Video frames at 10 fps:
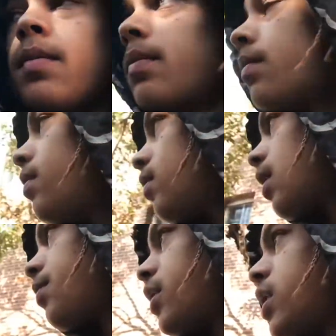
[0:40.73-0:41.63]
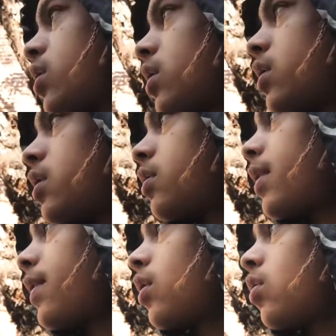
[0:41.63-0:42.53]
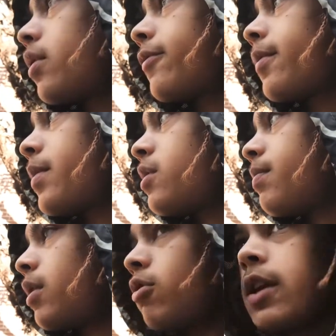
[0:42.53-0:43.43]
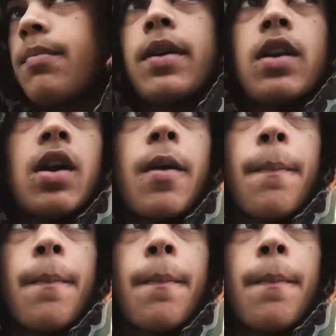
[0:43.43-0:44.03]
I'm pretty sure it's just around the corner from this building, but